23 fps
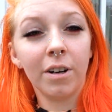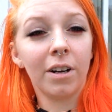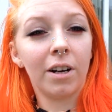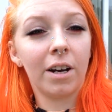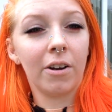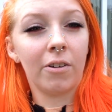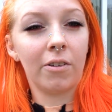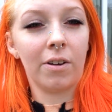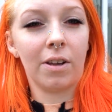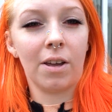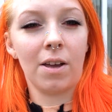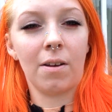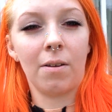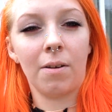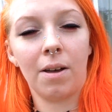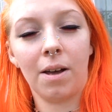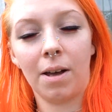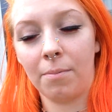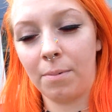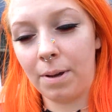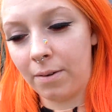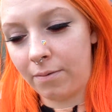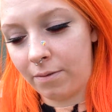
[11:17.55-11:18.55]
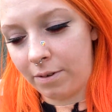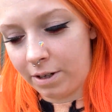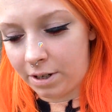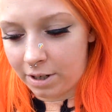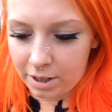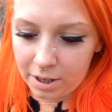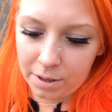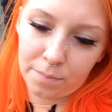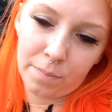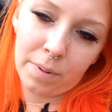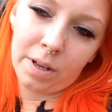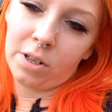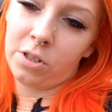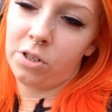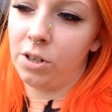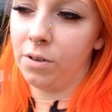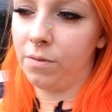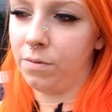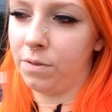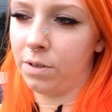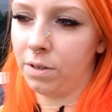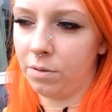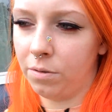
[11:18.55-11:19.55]
And now I'm, ha I'm having to like
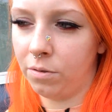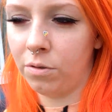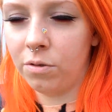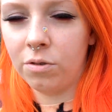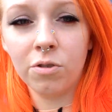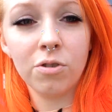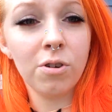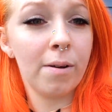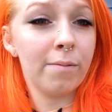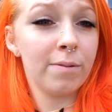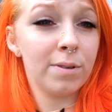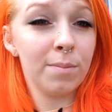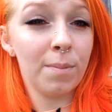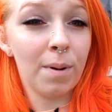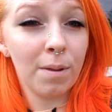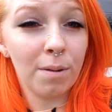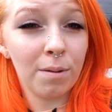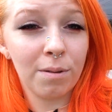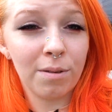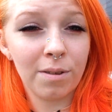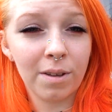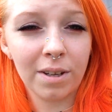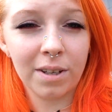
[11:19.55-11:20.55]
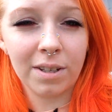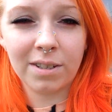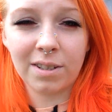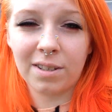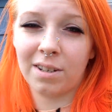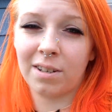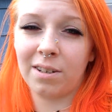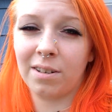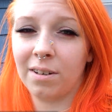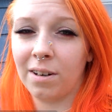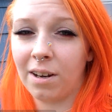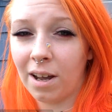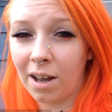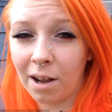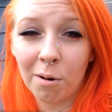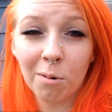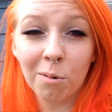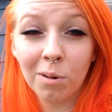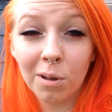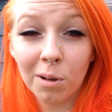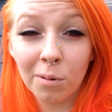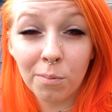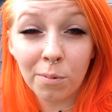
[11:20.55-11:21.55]
makeshift and drive some other things. And I
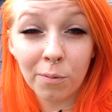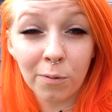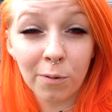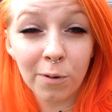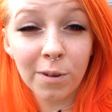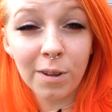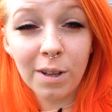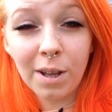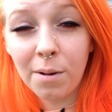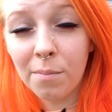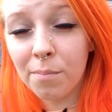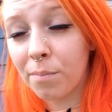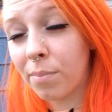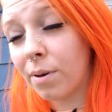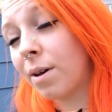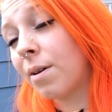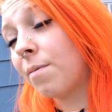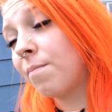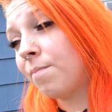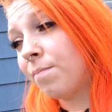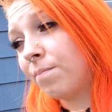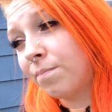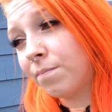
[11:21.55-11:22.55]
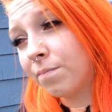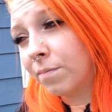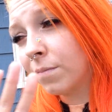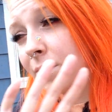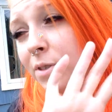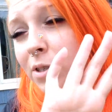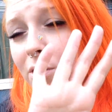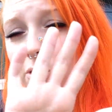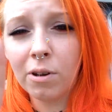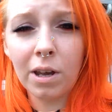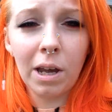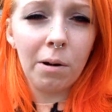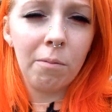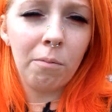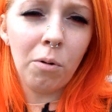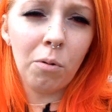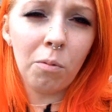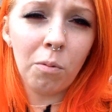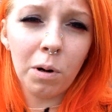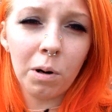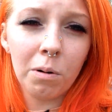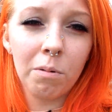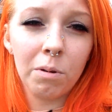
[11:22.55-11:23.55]
don't really prefer that, but it's okay,
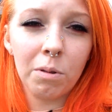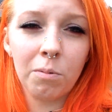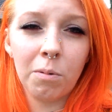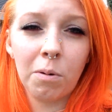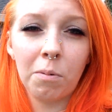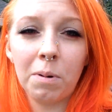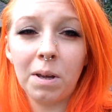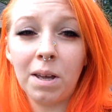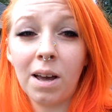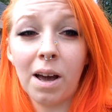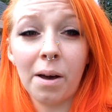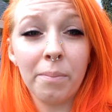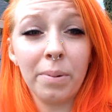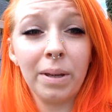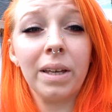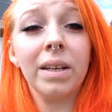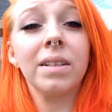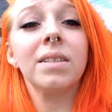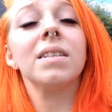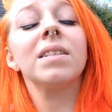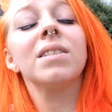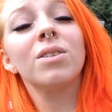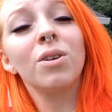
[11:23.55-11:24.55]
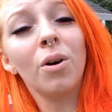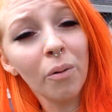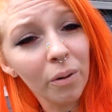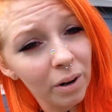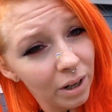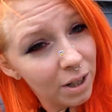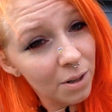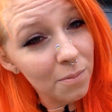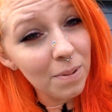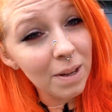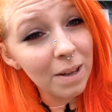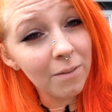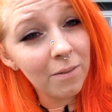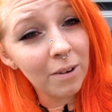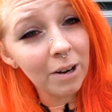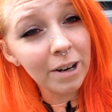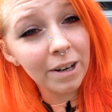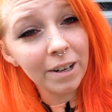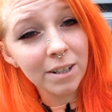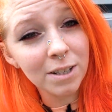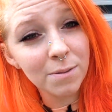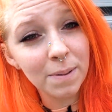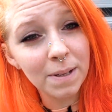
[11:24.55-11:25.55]
we'll work with what we got because it's going to be a
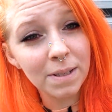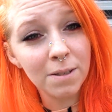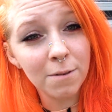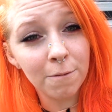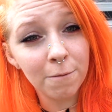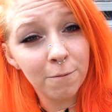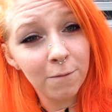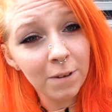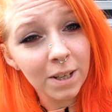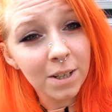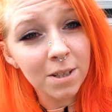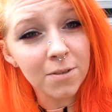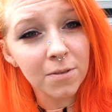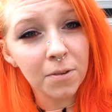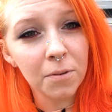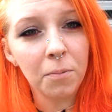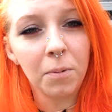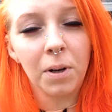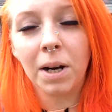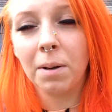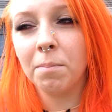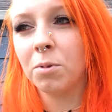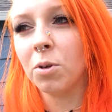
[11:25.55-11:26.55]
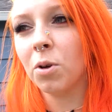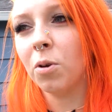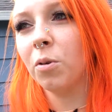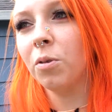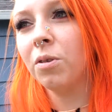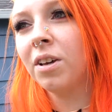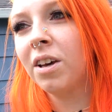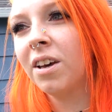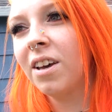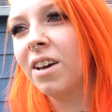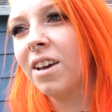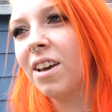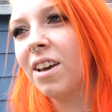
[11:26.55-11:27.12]
very expensive fix from what I'm told.